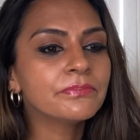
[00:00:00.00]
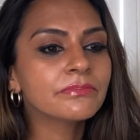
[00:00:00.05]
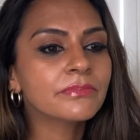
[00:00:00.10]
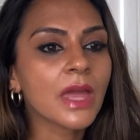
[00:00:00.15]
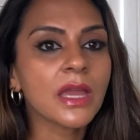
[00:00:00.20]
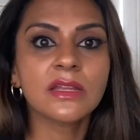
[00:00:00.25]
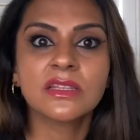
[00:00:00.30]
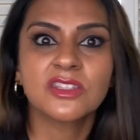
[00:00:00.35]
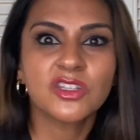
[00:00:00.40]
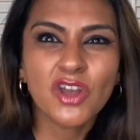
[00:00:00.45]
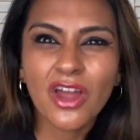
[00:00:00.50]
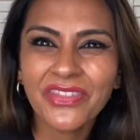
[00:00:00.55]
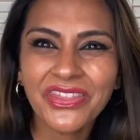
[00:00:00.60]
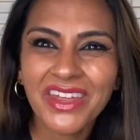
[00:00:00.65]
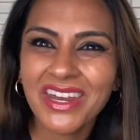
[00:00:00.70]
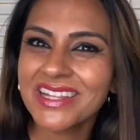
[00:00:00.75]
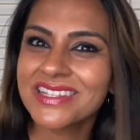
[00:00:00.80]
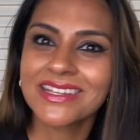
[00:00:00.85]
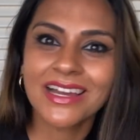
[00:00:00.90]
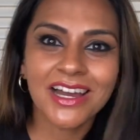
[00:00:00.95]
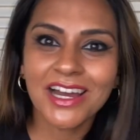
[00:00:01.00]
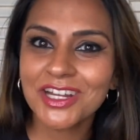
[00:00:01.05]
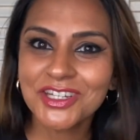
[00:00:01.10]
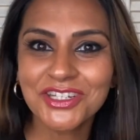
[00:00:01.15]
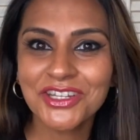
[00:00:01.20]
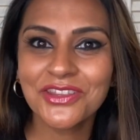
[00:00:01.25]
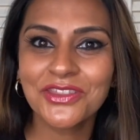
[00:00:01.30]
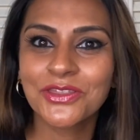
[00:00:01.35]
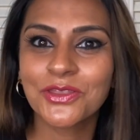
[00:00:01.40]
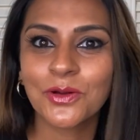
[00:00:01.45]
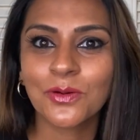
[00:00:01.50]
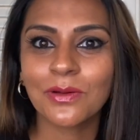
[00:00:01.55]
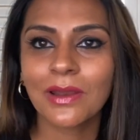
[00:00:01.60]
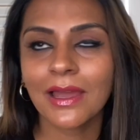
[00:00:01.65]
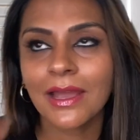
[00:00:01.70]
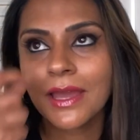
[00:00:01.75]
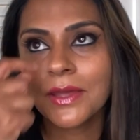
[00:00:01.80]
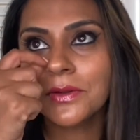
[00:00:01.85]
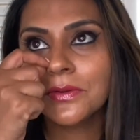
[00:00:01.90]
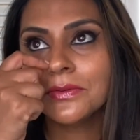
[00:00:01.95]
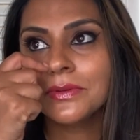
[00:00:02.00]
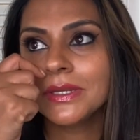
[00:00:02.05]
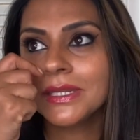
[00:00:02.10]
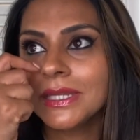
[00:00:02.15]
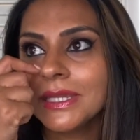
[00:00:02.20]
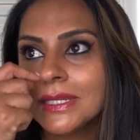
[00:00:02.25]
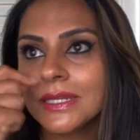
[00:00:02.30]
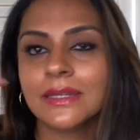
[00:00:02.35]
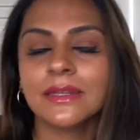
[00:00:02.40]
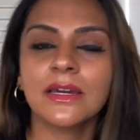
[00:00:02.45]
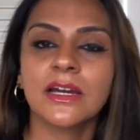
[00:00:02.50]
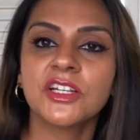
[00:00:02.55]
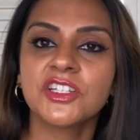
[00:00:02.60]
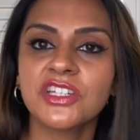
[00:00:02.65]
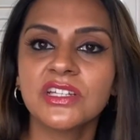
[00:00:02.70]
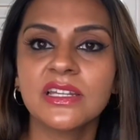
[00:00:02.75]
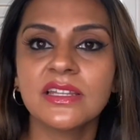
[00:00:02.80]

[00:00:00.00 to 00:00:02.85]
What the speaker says: It's not that it's urgent though, like I don't need it urgently.